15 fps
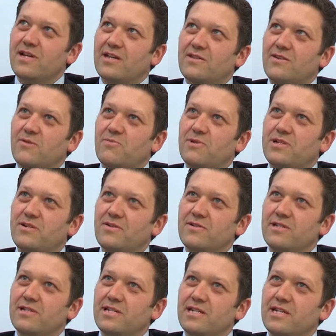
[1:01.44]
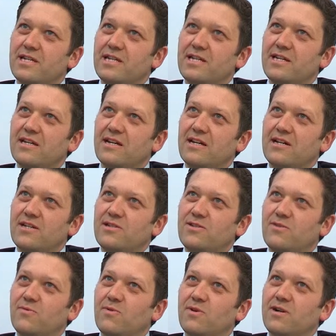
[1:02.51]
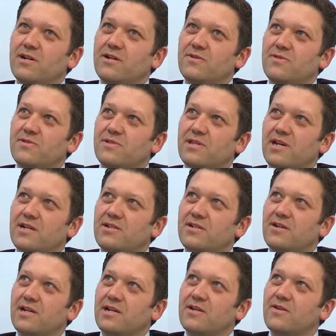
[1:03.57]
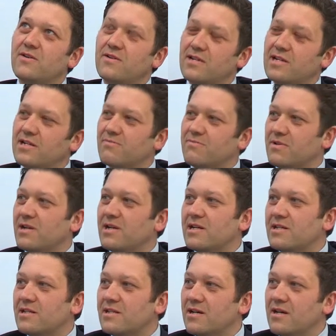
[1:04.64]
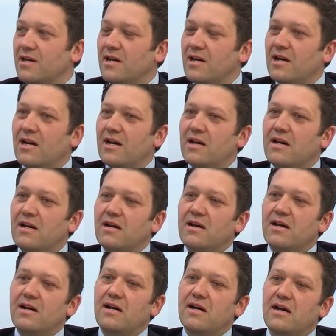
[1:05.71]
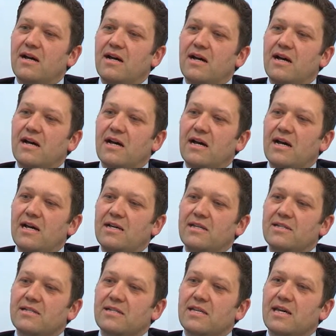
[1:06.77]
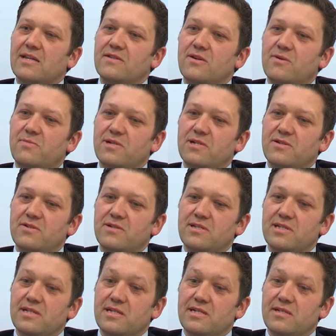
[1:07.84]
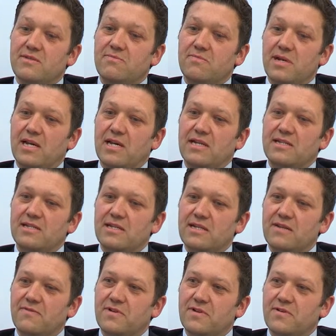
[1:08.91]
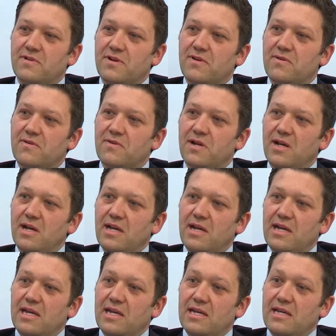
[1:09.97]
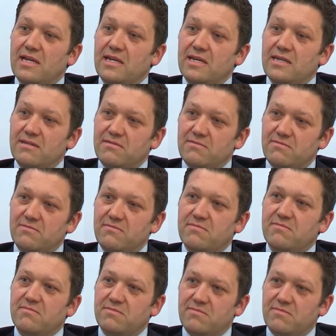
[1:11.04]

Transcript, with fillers: get the opportunity to work on such an iconic brand uh, and get the opportunity to play a significant role in